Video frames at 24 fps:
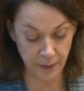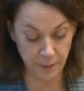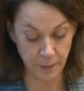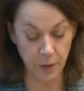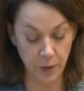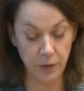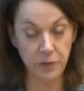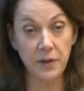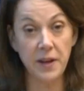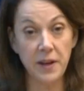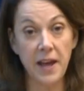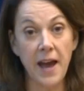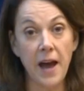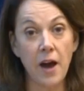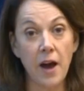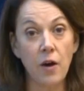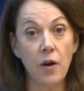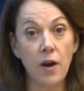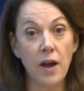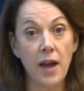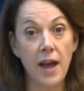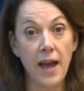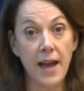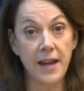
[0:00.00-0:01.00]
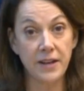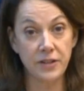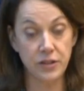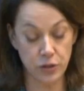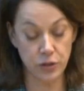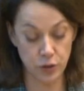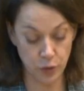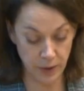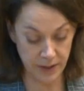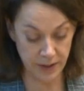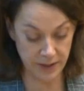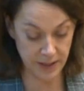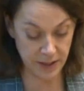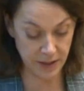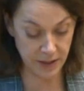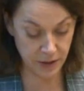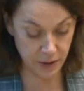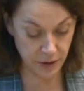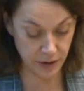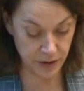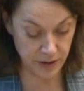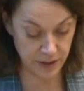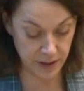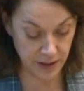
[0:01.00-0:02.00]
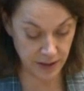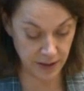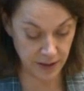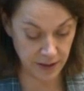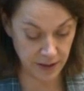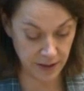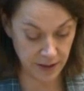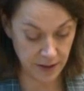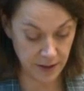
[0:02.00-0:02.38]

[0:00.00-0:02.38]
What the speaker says: both now and to 2030.